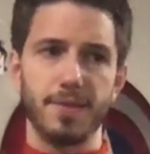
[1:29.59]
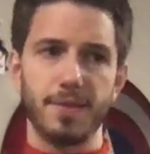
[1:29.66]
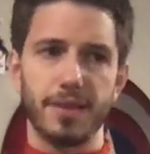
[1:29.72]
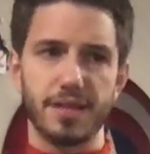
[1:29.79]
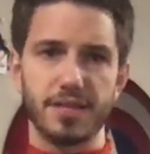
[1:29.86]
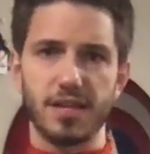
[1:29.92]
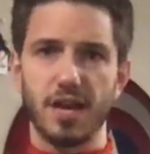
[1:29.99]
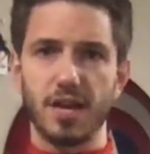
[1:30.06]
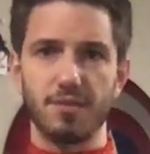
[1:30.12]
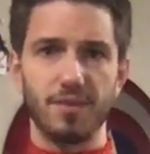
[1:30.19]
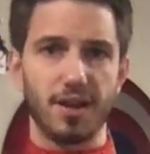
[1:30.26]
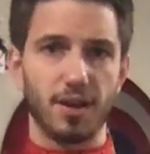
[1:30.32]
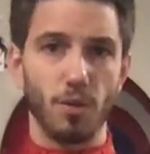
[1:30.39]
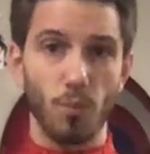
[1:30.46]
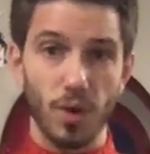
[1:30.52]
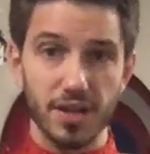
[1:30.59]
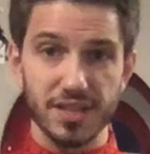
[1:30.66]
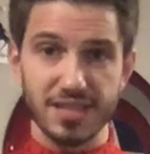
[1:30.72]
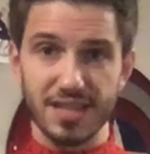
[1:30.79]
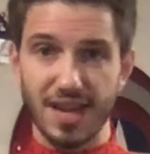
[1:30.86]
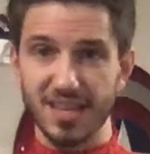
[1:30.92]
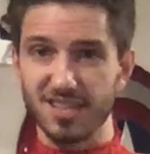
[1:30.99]
It's kind of like a
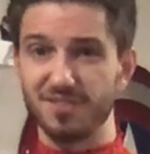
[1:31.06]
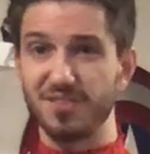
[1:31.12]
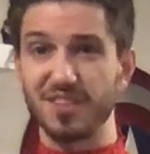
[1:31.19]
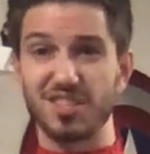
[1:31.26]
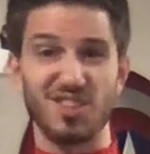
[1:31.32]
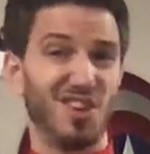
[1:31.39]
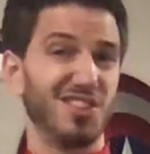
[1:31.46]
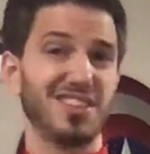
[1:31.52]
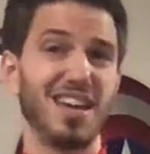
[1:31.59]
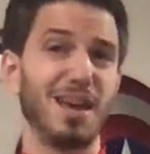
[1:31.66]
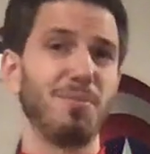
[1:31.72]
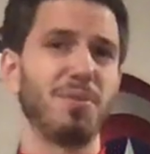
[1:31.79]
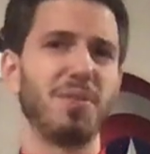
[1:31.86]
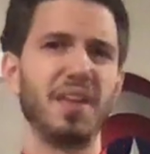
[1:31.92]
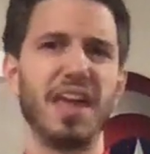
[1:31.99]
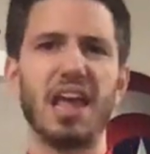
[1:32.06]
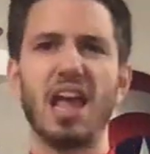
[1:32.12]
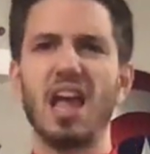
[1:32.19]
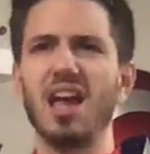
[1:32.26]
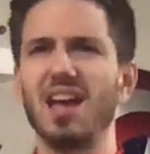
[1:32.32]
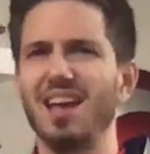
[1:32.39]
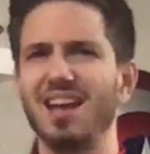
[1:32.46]
one-size-fits-all type thing,